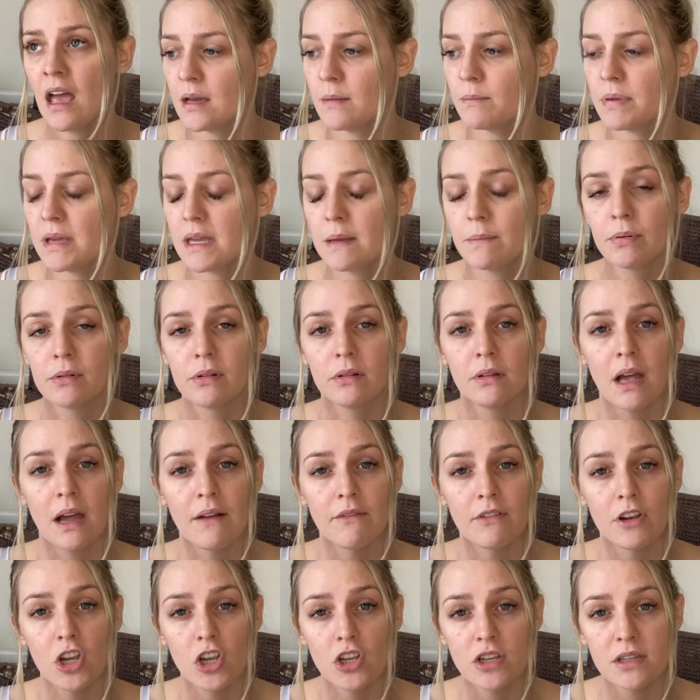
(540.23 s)
people have
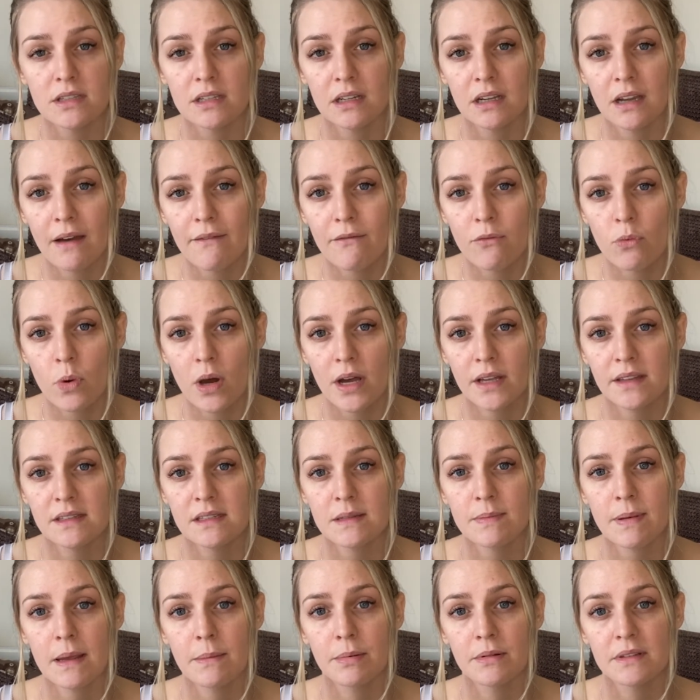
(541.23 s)
lost loved ones,
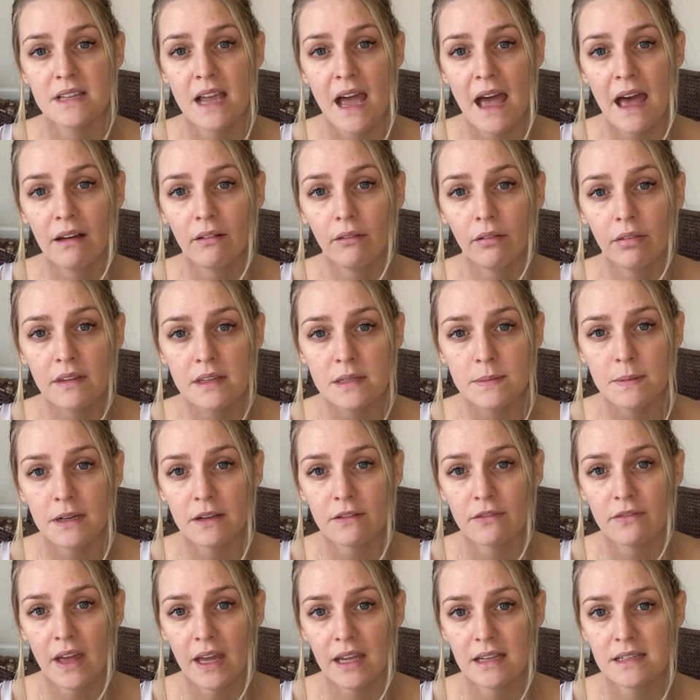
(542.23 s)
people's health has been
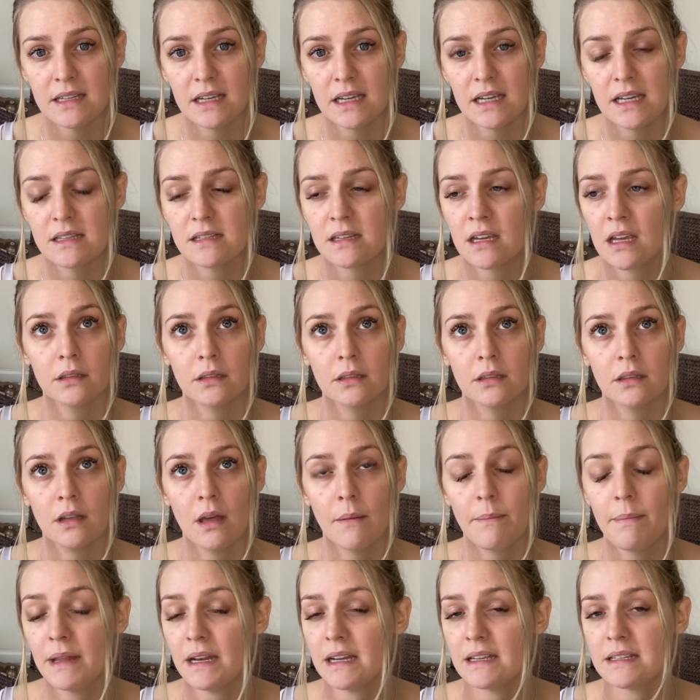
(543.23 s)
affected,
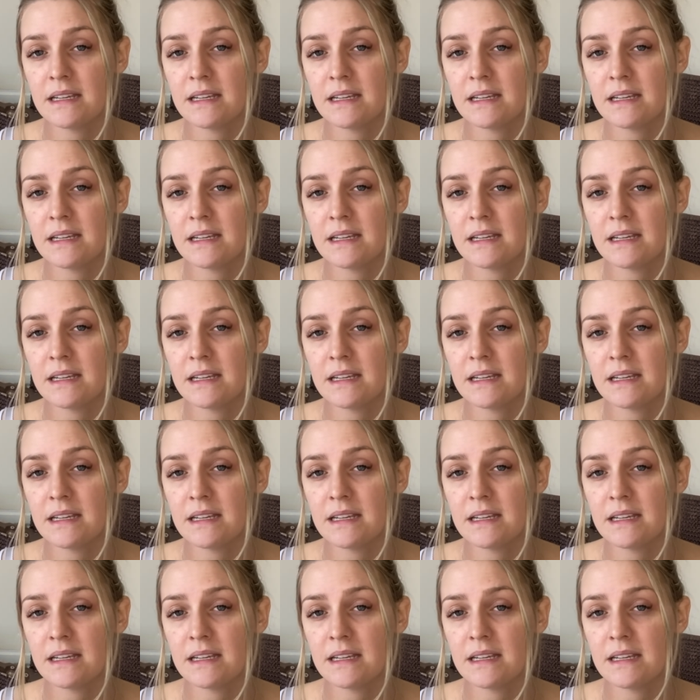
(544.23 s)
ability